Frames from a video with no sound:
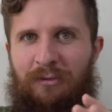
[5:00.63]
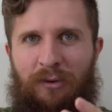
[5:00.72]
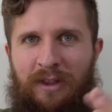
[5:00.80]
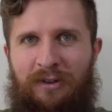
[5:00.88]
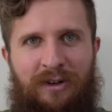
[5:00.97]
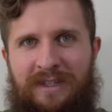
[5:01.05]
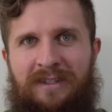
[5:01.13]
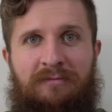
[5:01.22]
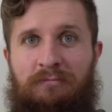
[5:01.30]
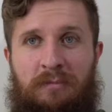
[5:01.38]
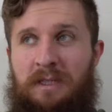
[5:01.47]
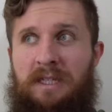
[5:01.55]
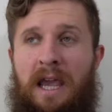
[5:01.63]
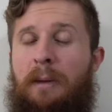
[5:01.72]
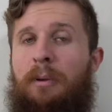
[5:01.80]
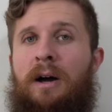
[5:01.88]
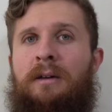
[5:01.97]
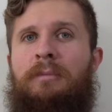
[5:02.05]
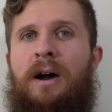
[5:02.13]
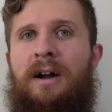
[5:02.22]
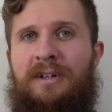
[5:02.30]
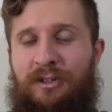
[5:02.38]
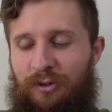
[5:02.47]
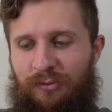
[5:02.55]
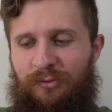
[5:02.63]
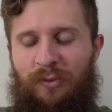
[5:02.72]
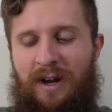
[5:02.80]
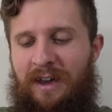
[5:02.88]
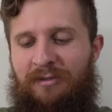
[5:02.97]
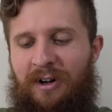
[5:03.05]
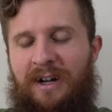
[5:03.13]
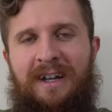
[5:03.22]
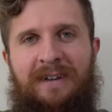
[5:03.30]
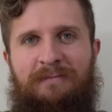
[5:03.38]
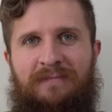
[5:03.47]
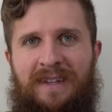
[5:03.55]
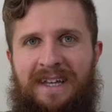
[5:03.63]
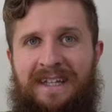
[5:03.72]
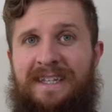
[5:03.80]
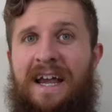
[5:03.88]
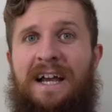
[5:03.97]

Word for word: whether it's tape on a box or whatever, it's